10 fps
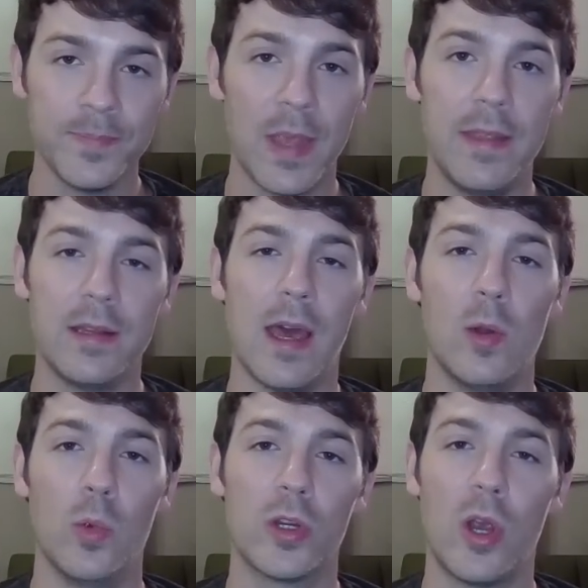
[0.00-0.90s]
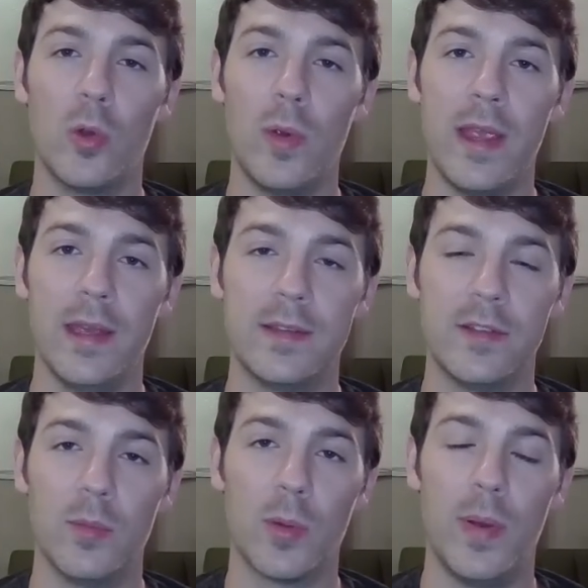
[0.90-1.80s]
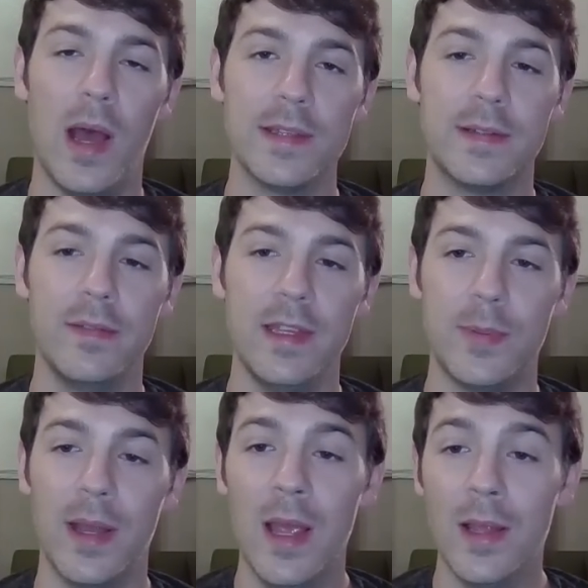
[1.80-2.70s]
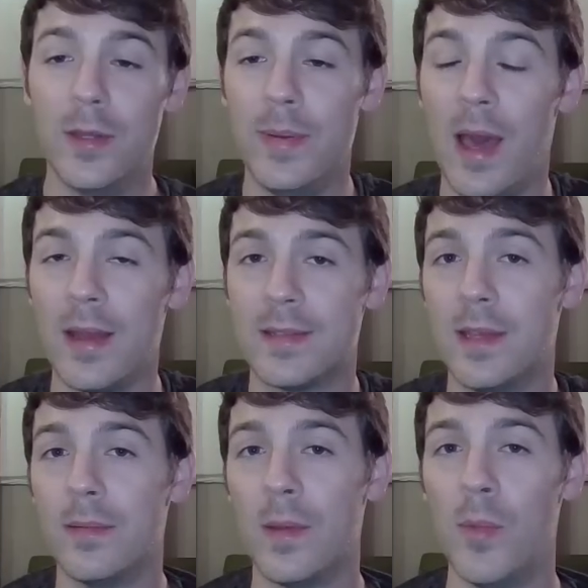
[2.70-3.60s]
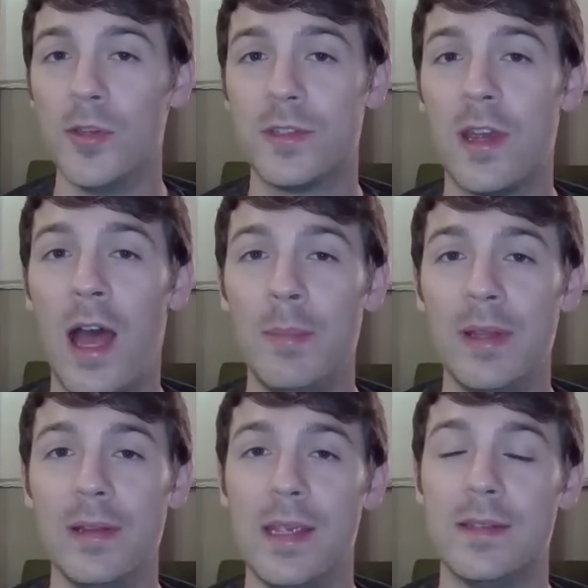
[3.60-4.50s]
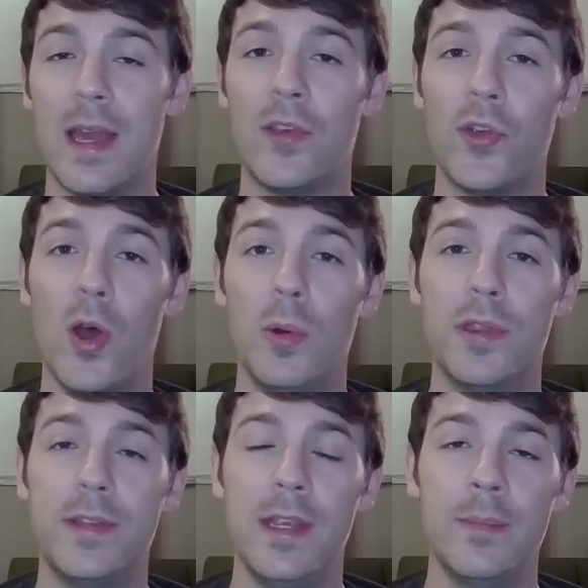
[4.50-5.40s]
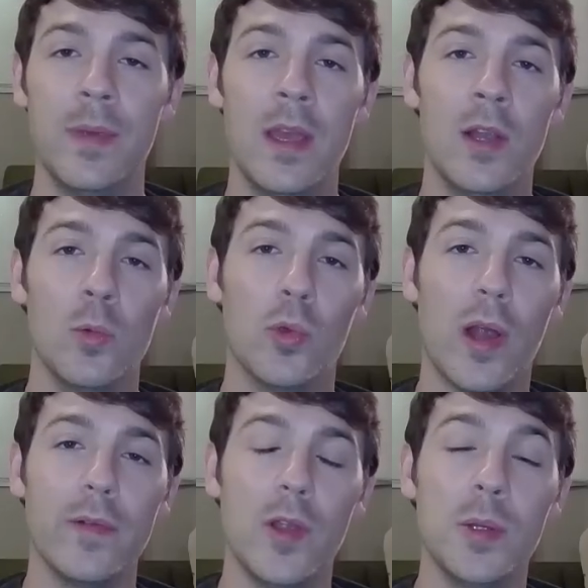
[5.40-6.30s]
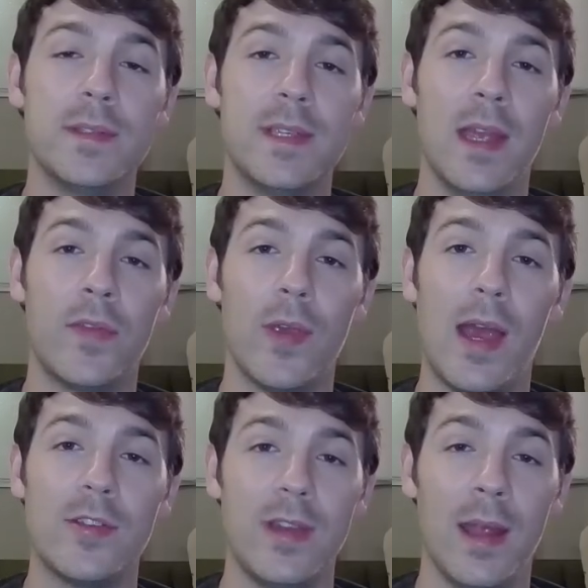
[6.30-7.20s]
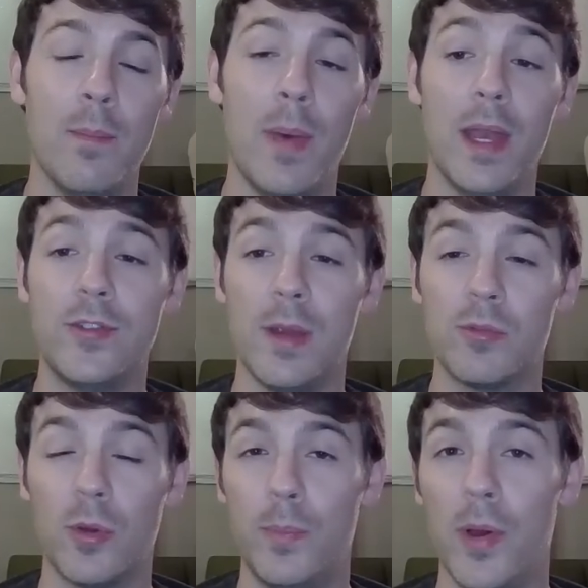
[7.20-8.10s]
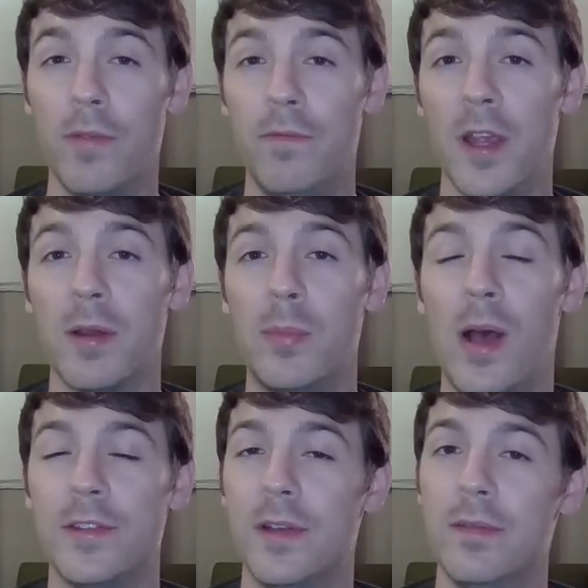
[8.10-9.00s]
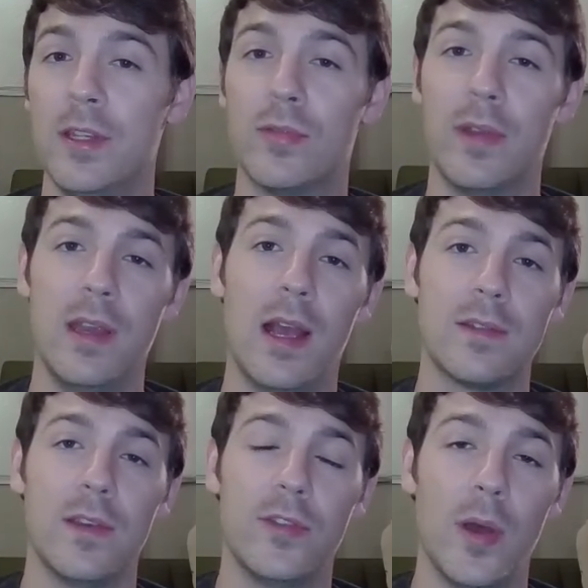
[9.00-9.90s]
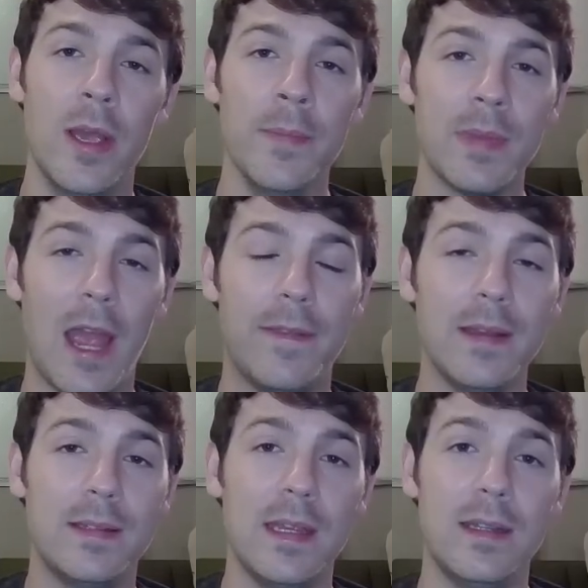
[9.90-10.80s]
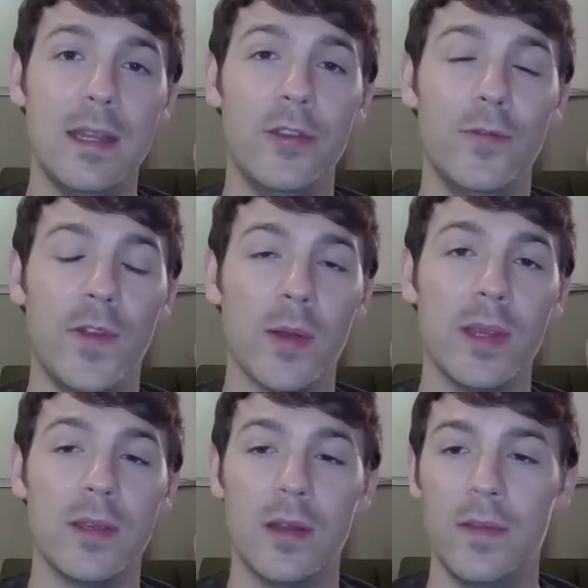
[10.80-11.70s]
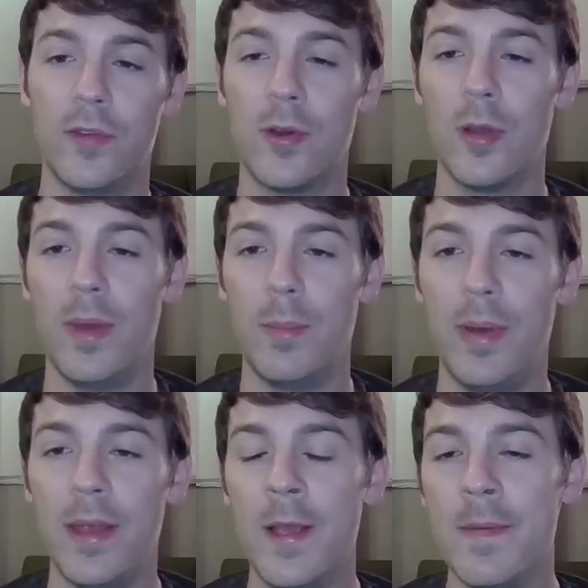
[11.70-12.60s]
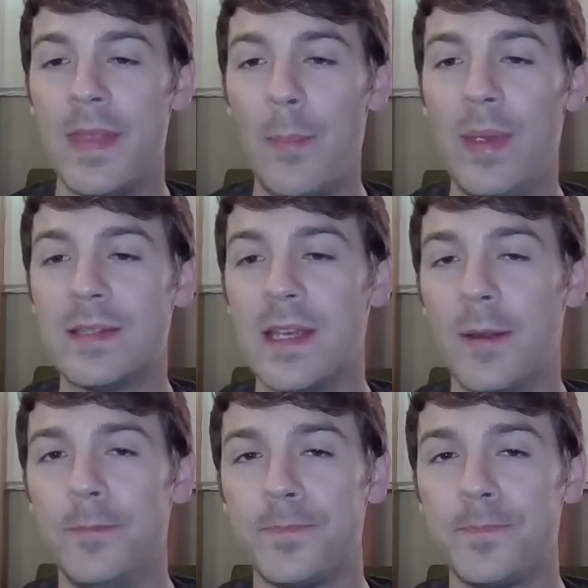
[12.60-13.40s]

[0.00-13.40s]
and then kind of work our way into some more positive leads. But to be honest, the most common leads I saw with the team were Alolan Sandslash and Medicham, which are both very positive leads for the Deoxys. So I think DD is very good in this current meta. But that being said,